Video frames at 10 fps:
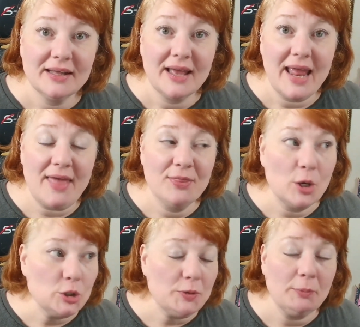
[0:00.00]
And
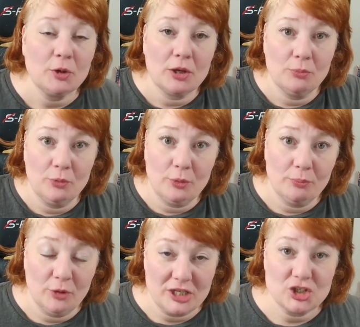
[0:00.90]
those people can
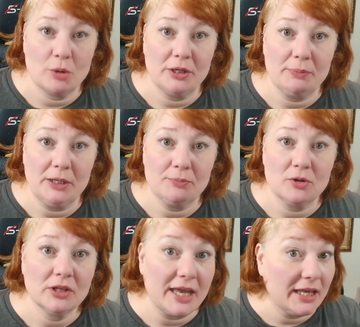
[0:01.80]
reach so many people.
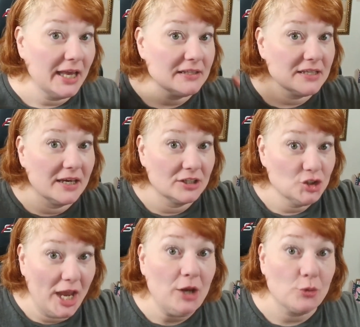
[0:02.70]
Like, it's a
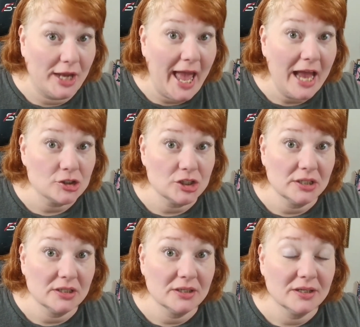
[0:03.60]
chain reaction.
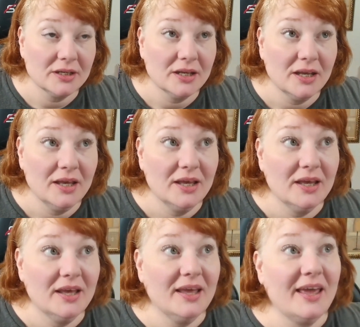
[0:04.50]

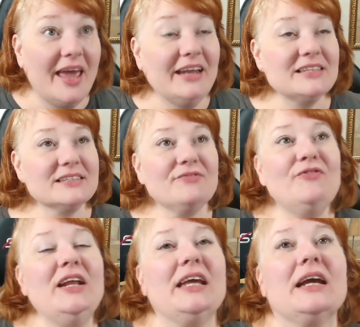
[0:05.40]
And it's
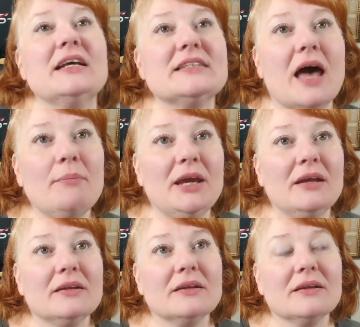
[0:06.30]
funny because, I mean,